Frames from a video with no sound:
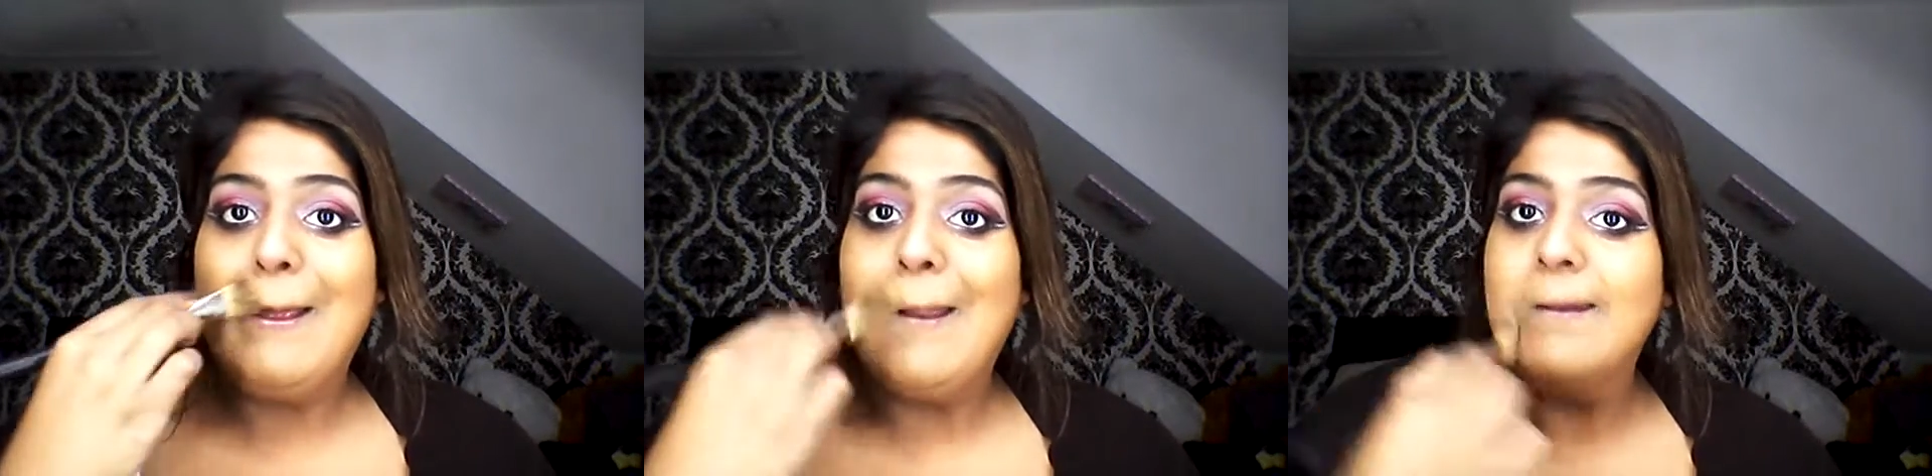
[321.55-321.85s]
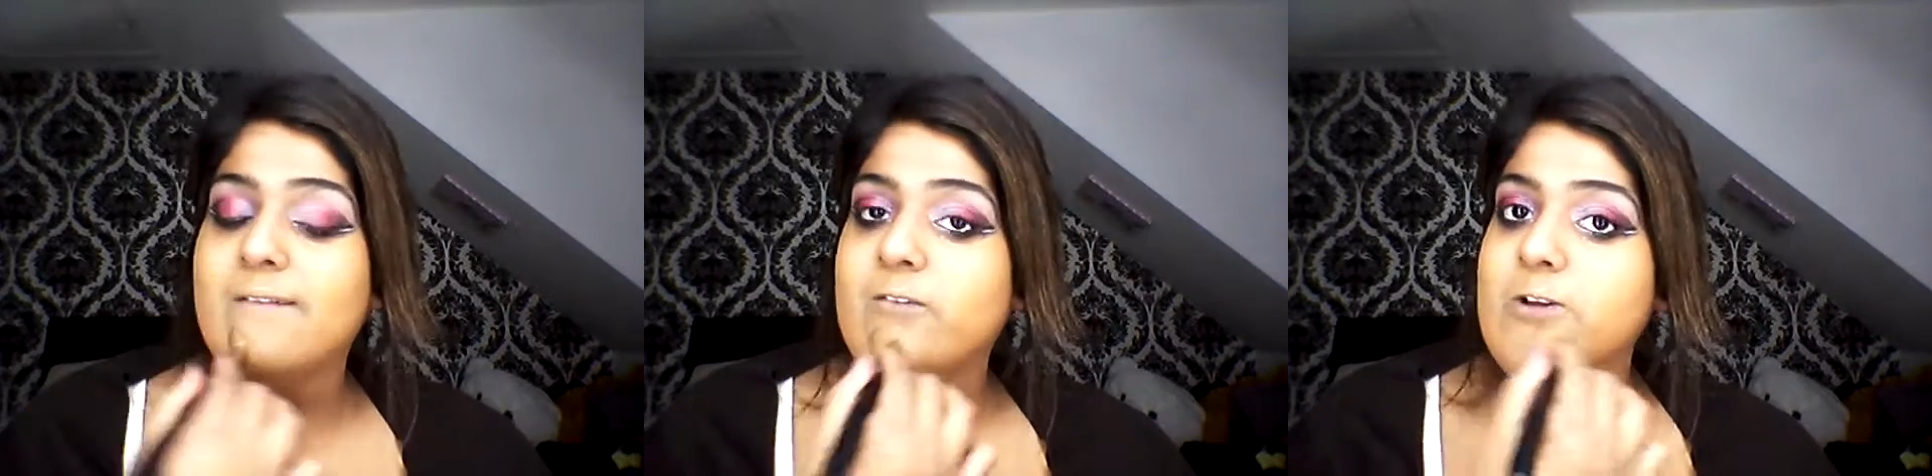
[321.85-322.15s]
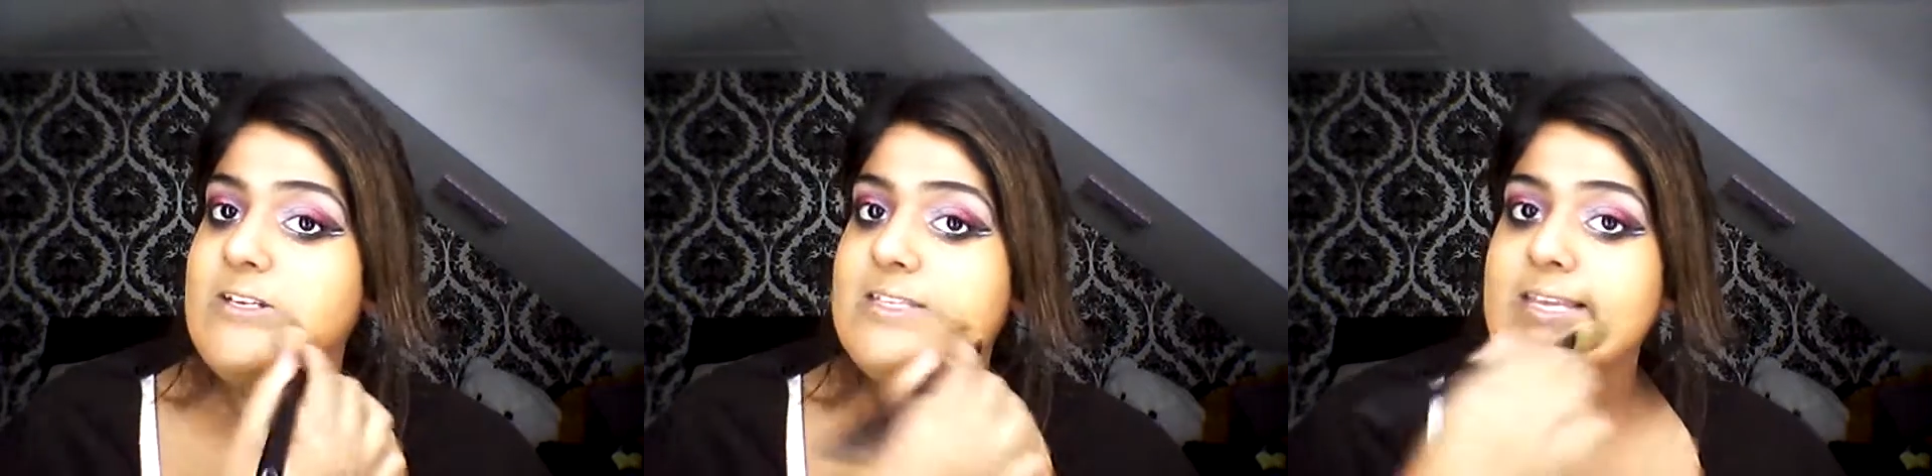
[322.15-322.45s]
And I've
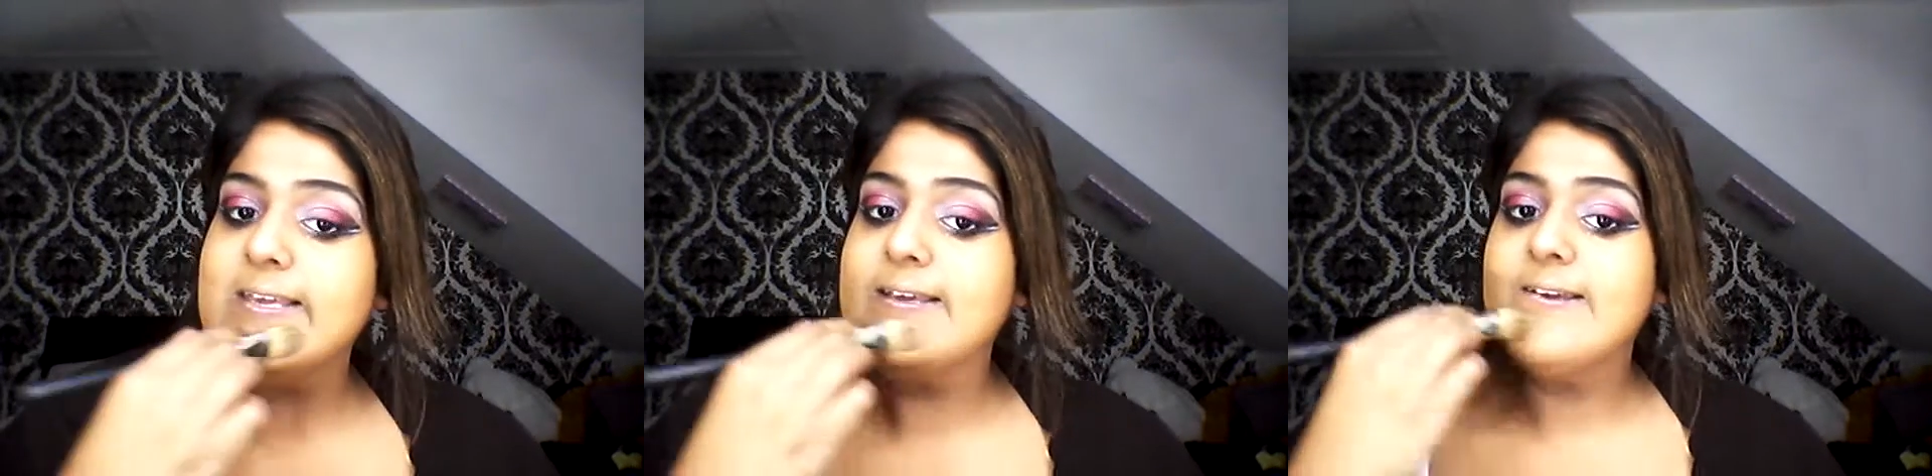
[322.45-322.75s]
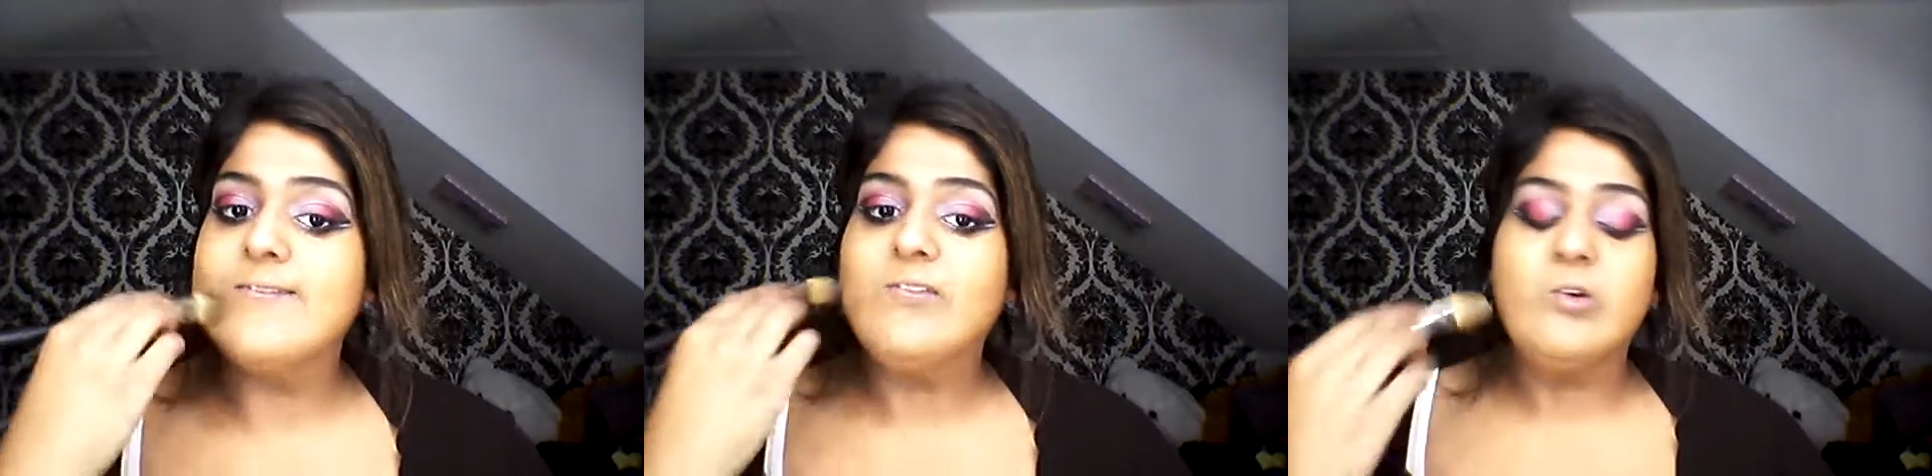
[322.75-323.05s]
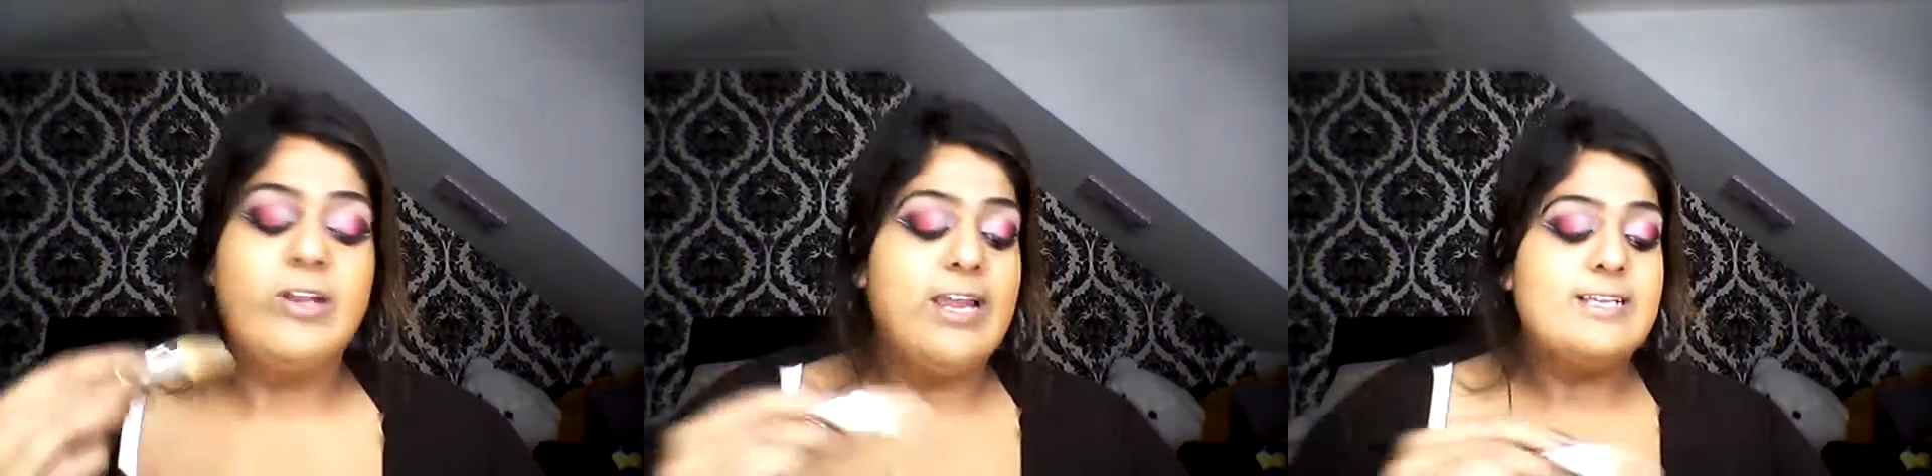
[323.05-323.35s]
ordered the
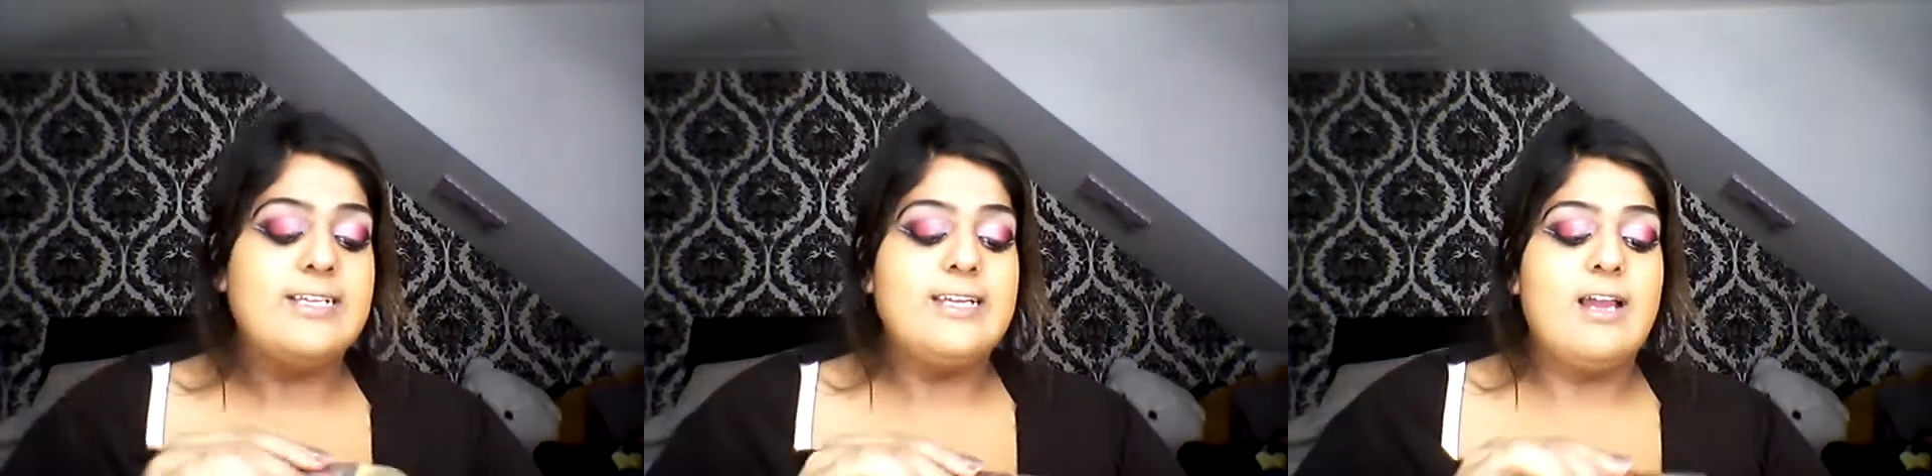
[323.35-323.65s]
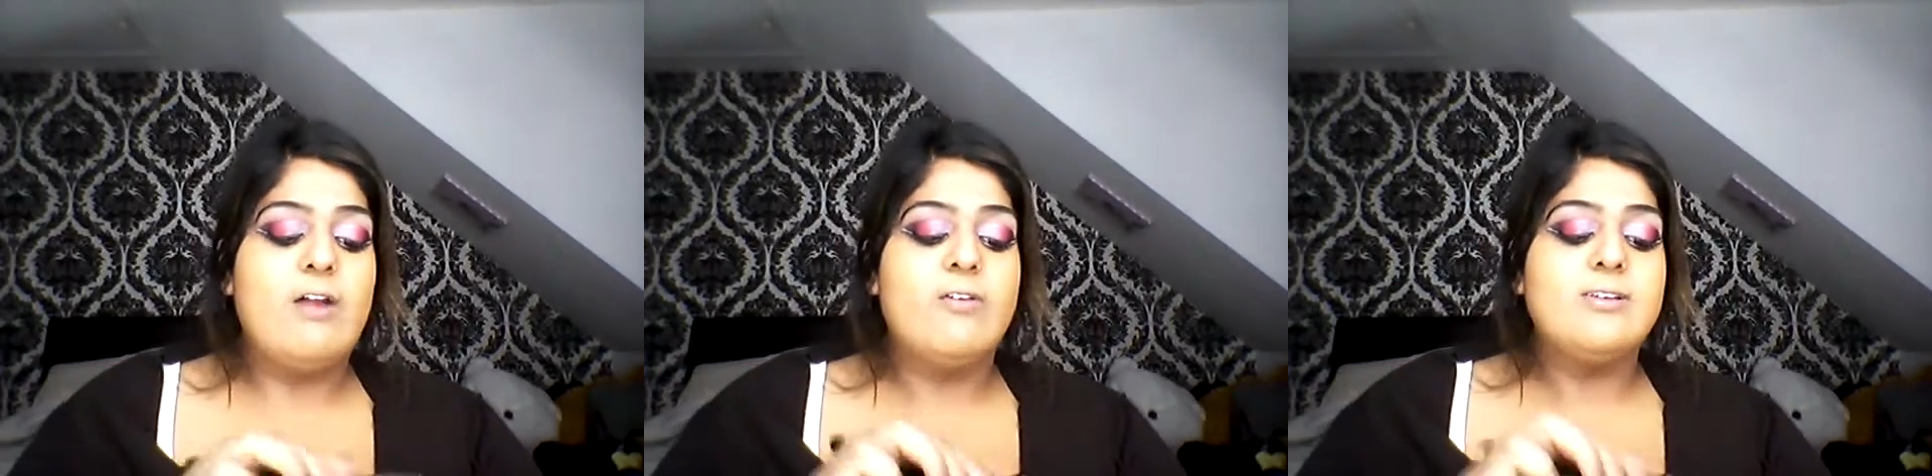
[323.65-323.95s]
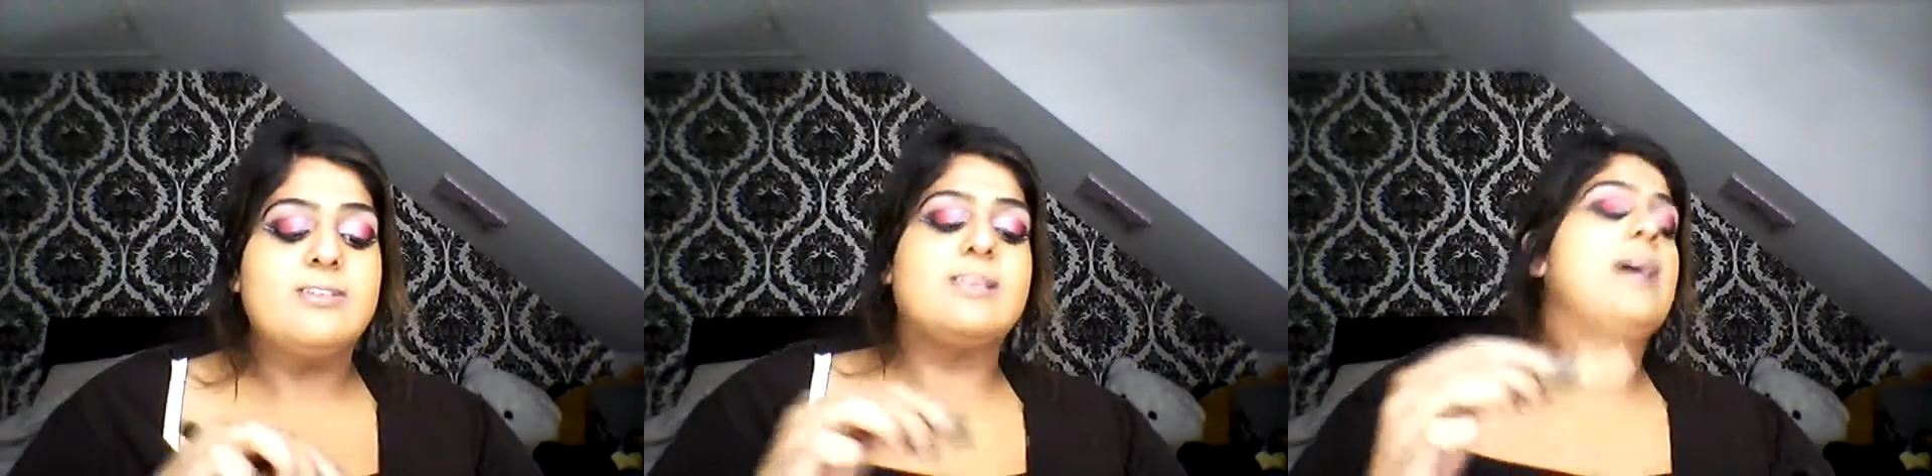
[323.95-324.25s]
full 18
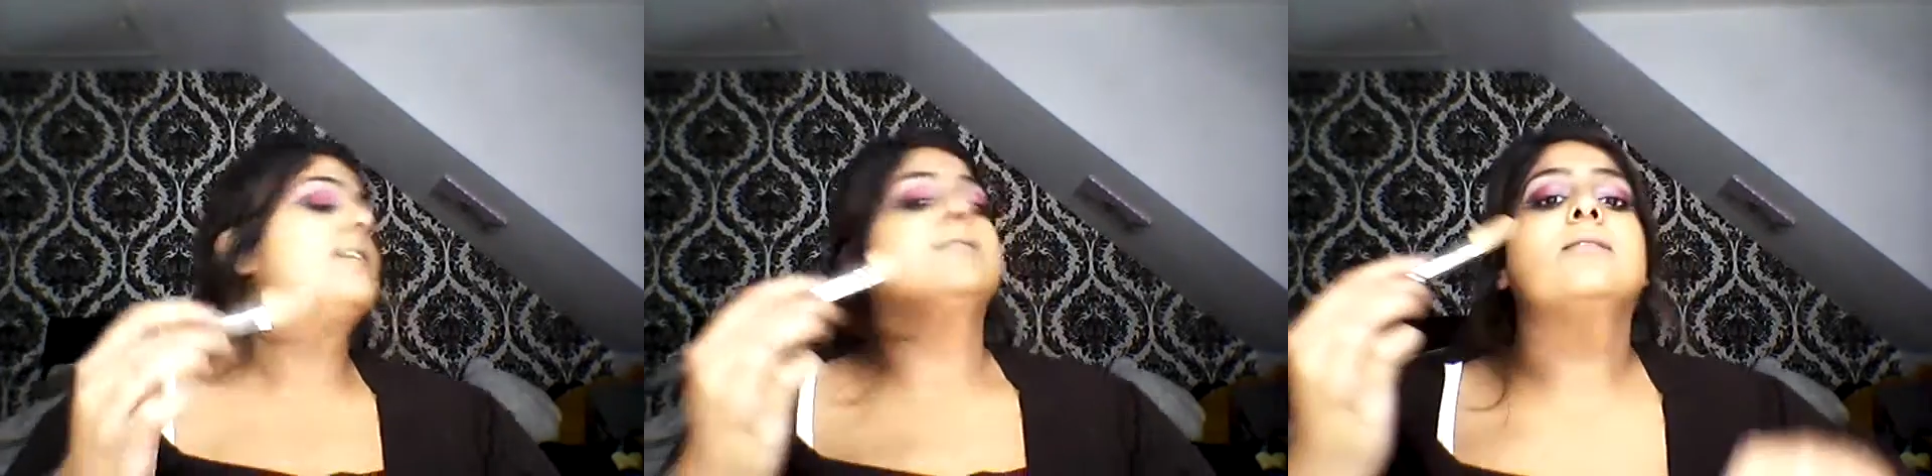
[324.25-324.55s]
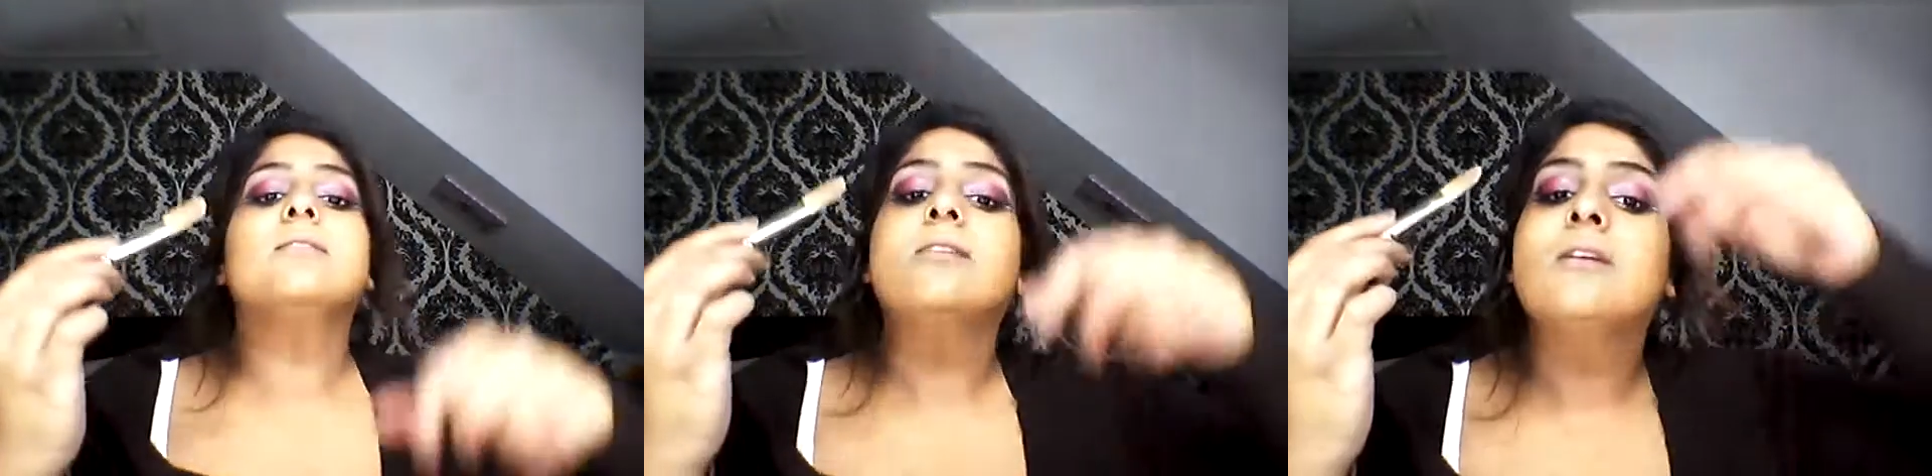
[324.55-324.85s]
karat set.